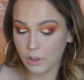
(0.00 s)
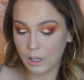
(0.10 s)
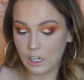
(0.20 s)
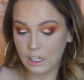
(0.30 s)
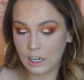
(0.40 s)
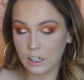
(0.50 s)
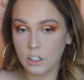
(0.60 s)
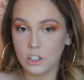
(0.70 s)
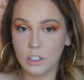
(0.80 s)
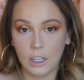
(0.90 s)
And I kind
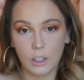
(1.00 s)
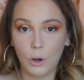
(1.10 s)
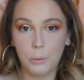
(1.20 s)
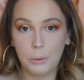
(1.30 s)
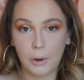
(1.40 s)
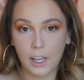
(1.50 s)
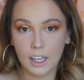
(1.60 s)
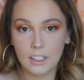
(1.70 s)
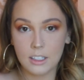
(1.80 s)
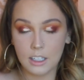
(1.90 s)
of just like open my
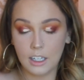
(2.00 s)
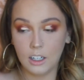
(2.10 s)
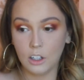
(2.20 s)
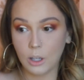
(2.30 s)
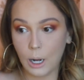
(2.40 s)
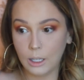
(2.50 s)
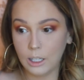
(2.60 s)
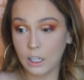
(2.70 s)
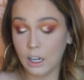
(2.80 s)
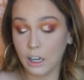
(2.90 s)
eyes. And it'll kind of
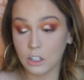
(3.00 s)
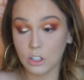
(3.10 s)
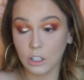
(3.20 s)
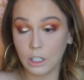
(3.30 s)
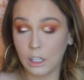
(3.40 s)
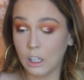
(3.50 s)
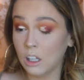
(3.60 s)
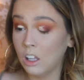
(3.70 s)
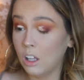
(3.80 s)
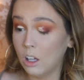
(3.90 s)
like naturally
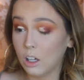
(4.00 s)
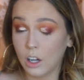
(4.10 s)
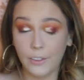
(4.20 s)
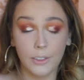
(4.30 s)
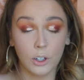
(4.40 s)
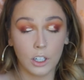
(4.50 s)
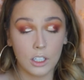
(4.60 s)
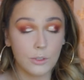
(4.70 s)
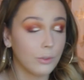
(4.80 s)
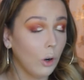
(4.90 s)
cut the
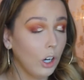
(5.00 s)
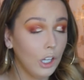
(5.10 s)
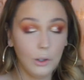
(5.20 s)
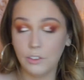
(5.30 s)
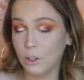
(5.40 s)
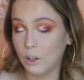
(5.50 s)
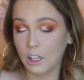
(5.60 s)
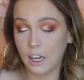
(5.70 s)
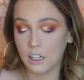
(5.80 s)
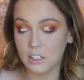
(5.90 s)
crease for you, if you can
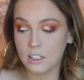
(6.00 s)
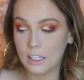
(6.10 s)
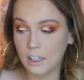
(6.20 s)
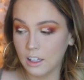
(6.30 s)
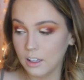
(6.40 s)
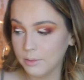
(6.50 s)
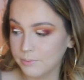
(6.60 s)
kind of see.